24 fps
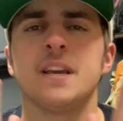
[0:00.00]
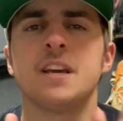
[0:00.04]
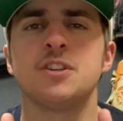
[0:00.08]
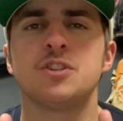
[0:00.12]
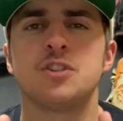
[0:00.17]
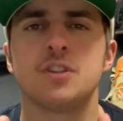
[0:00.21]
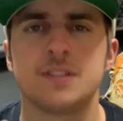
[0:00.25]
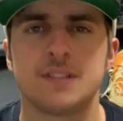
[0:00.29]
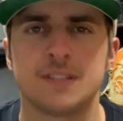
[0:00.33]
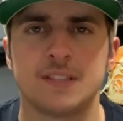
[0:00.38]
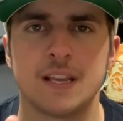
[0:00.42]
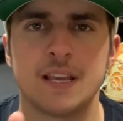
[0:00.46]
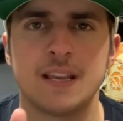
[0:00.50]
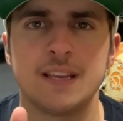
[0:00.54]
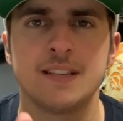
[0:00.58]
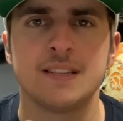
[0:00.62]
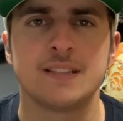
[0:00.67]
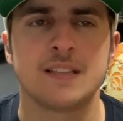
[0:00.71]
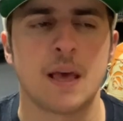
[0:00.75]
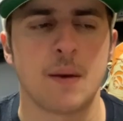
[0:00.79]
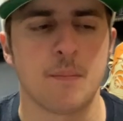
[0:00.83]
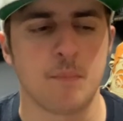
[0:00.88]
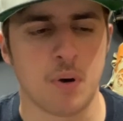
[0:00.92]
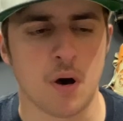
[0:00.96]
I should say
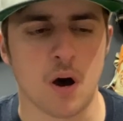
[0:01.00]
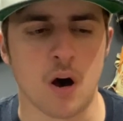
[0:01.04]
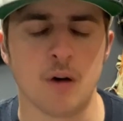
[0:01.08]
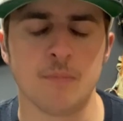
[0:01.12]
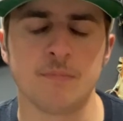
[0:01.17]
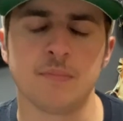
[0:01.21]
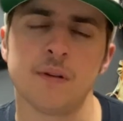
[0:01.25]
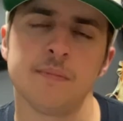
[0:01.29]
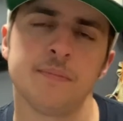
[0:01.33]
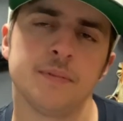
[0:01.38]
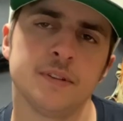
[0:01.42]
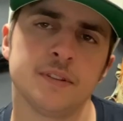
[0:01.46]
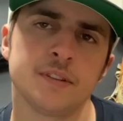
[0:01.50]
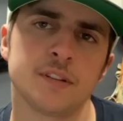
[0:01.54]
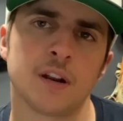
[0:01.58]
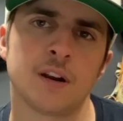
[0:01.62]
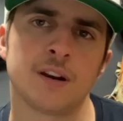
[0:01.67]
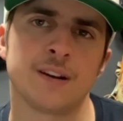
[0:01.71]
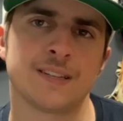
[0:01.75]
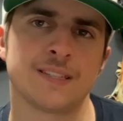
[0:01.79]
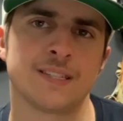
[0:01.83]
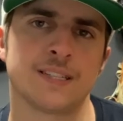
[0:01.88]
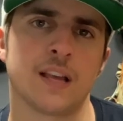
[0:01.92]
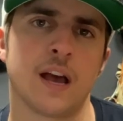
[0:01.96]
is that palm bubbles
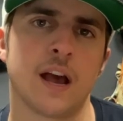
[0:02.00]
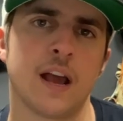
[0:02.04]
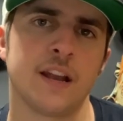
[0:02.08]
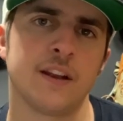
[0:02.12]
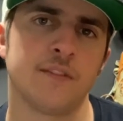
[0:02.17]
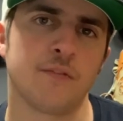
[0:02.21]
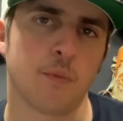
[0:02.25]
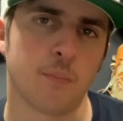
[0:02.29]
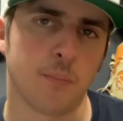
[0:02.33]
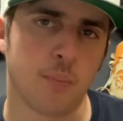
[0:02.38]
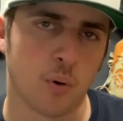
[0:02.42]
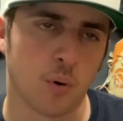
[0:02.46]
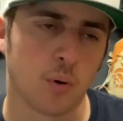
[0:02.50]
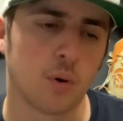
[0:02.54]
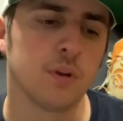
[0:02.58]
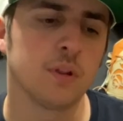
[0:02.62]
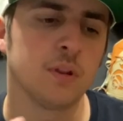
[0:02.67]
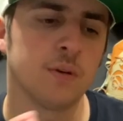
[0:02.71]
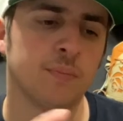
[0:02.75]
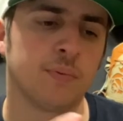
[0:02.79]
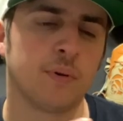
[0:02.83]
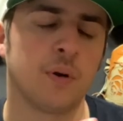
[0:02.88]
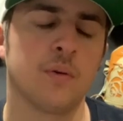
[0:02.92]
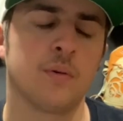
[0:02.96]
are a sign of a
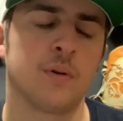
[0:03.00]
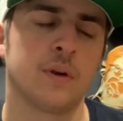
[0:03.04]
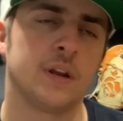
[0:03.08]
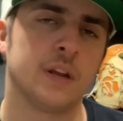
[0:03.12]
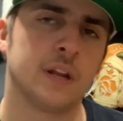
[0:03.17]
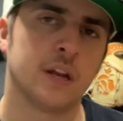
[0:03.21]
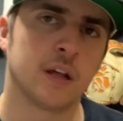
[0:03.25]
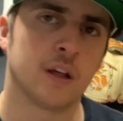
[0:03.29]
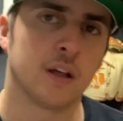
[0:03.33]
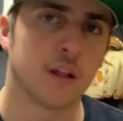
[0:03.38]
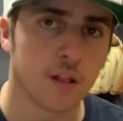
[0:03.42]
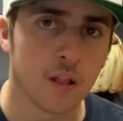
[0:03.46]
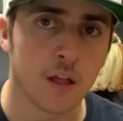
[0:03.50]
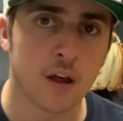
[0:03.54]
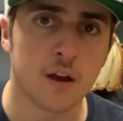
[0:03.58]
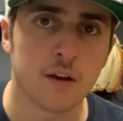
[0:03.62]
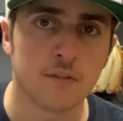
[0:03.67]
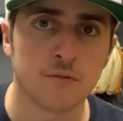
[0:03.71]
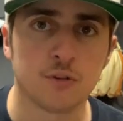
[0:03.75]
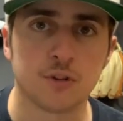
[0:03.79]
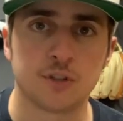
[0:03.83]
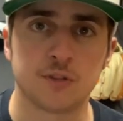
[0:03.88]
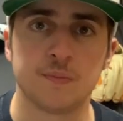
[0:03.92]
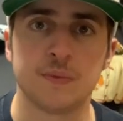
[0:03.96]
poorly broken in
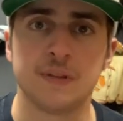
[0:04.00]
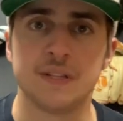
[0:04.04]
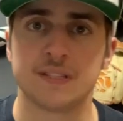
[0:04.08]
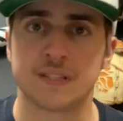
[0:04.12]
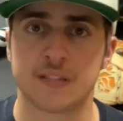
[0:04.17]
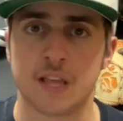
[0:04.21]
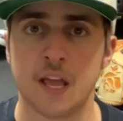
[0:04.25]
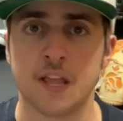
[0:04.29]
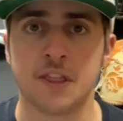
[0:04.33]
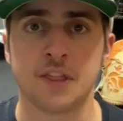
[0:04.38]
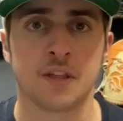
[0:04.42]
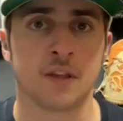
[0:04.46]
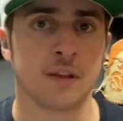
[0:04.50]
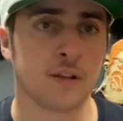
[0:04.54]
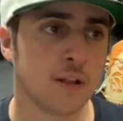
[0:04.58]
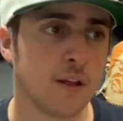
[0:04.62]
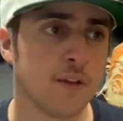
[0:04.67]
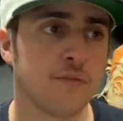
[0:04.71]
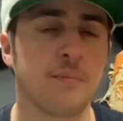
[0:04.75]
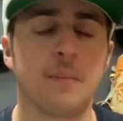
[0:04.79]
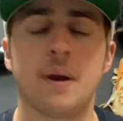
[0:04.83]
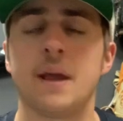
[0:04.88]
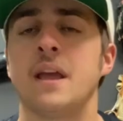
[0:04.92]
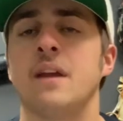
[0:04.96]
glove, which means that the
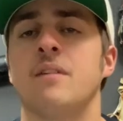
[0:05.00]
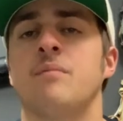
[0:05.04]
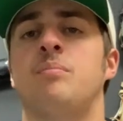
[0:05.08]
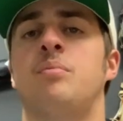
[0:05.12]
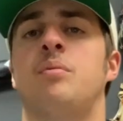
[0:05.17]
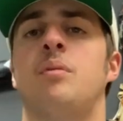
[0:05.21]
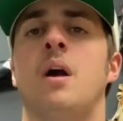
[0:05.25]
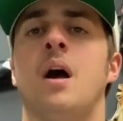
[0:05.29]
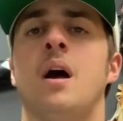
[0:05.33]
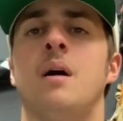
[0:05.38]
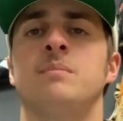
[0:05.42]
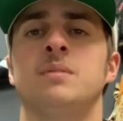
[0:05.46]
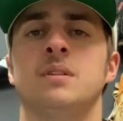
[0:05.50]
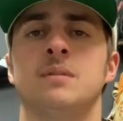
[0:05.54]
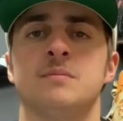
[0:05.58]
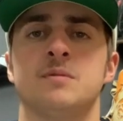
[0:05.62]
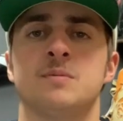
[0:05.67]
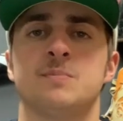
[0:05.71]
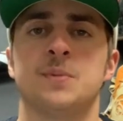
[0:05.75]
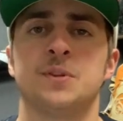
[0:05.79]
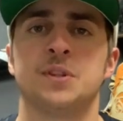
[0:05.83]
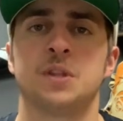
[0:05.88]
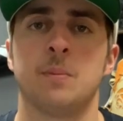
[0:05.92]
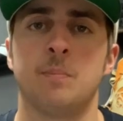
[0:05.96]
glove might have
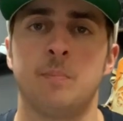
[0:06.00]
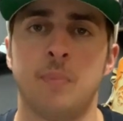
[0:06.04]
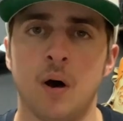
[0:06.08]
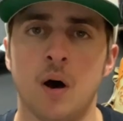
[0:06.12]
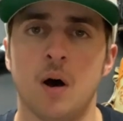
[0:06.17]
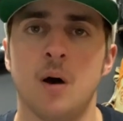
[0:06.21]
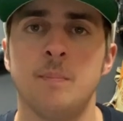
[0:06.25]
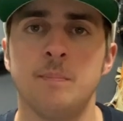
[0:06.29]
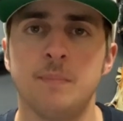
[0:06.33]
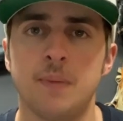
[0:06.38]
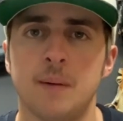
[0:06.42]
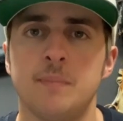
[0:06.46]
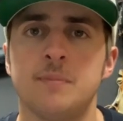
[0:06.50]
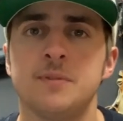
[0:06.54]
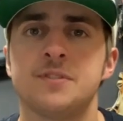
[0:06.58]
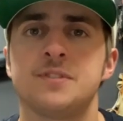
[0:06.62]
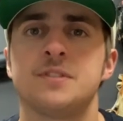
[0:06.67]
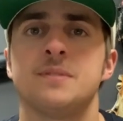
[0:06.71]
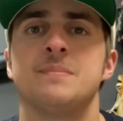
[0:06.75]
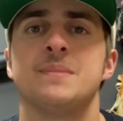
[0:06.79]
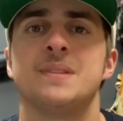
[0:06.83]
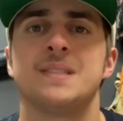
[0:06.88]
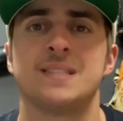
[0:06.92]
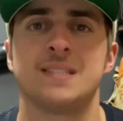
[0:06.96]
problems, but the palm
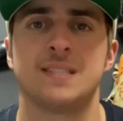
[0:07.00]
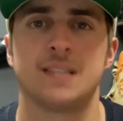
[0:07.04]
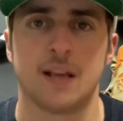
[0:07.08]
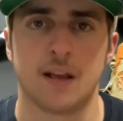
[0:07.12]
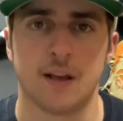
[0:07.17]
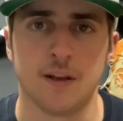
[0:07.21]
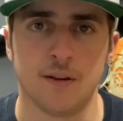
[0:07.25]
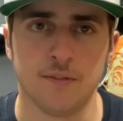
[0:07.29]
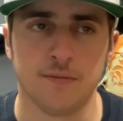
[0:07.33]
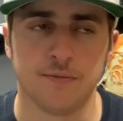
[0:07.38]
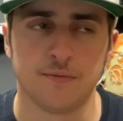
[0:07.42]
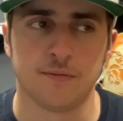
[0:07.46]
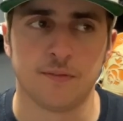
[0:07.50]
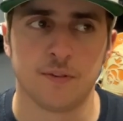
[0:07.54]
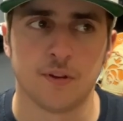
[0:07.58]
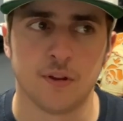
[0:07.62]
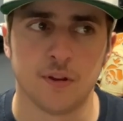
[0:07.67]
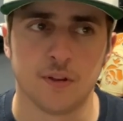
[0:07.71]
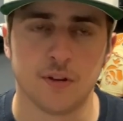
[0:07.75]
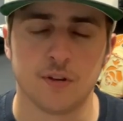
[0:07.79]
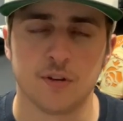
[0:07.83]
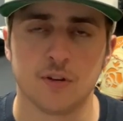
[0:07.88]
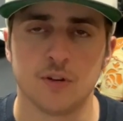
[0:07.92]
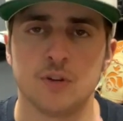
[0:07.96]
bubbles themselves
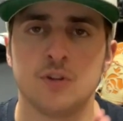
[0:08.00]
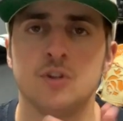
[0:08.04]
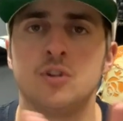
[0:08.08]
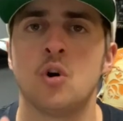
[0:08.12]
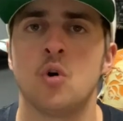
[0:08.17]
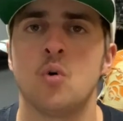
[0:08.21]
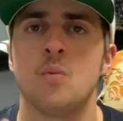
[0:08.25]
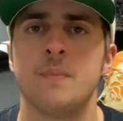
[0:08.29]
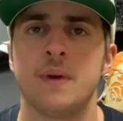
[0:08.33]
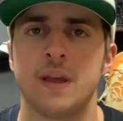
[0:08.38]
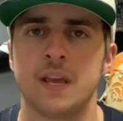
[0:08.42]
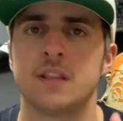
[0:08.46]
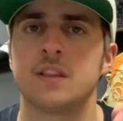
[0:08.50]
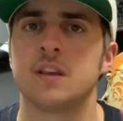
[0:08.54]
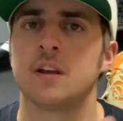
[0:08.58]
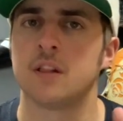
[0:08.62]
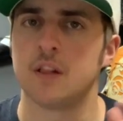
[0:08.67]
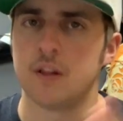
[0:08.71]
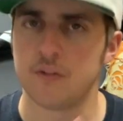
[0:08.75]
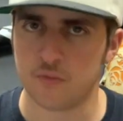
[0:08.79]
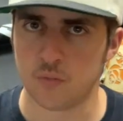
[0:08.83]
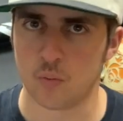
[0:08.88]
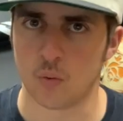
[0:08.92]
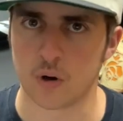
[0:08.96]
don't make the
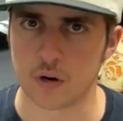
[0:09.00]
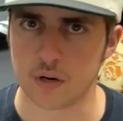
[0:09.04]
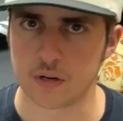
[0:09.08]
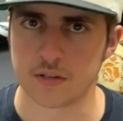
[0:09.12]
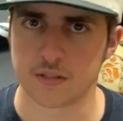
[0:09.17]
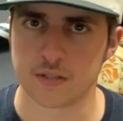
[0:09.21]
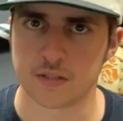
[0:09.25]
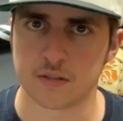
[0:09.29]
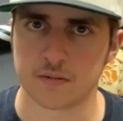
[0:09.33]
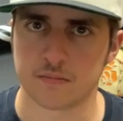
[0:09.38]
glove worse.